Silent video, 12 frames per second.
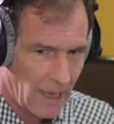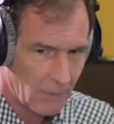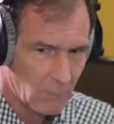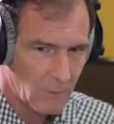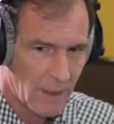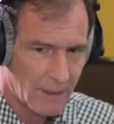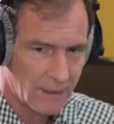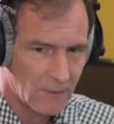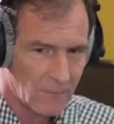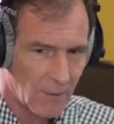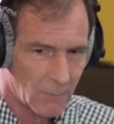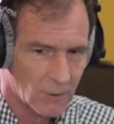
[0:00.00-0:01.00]
And we're back in the
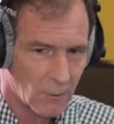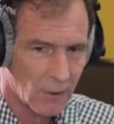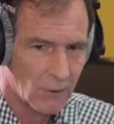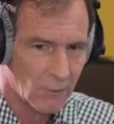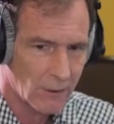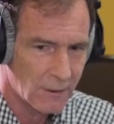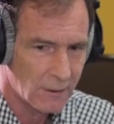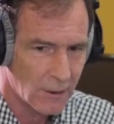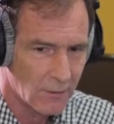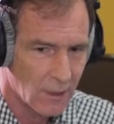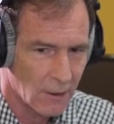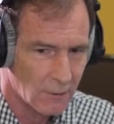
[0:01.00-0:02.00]
Fabulous 103
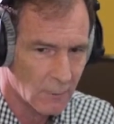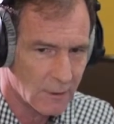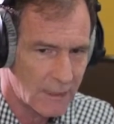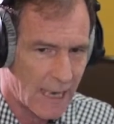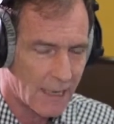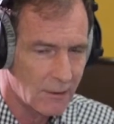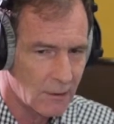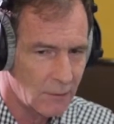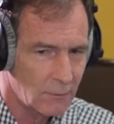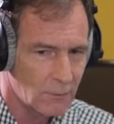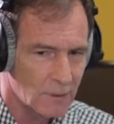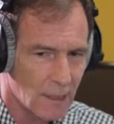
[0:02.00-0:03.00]
studios with Dan,
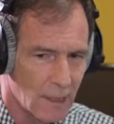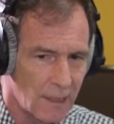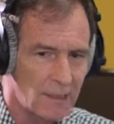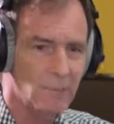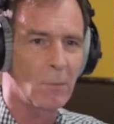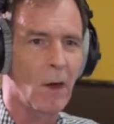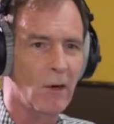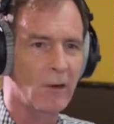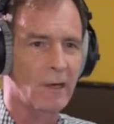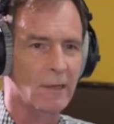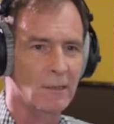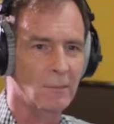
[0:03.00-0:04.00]
who's
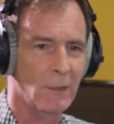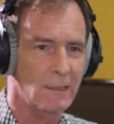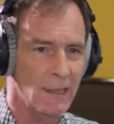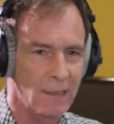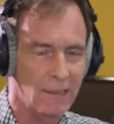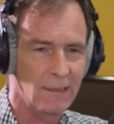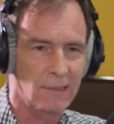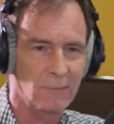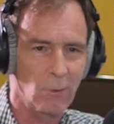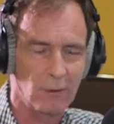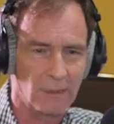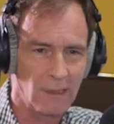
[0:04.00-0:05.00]
inspiring us by telling us
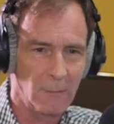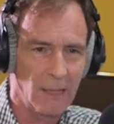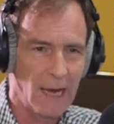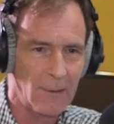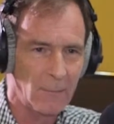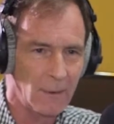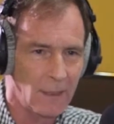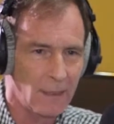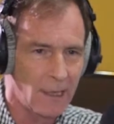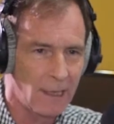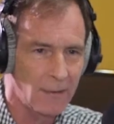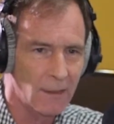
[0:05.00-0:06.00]
what's going to be
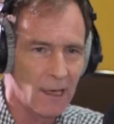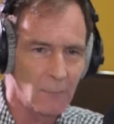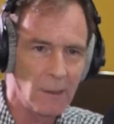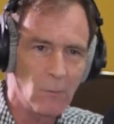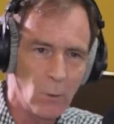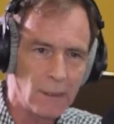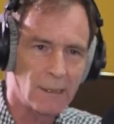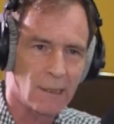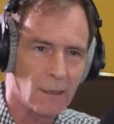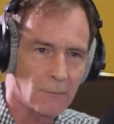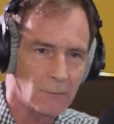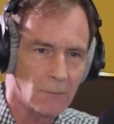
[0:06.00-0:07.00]
happening in the coming week
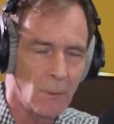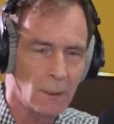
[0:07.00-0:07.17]
after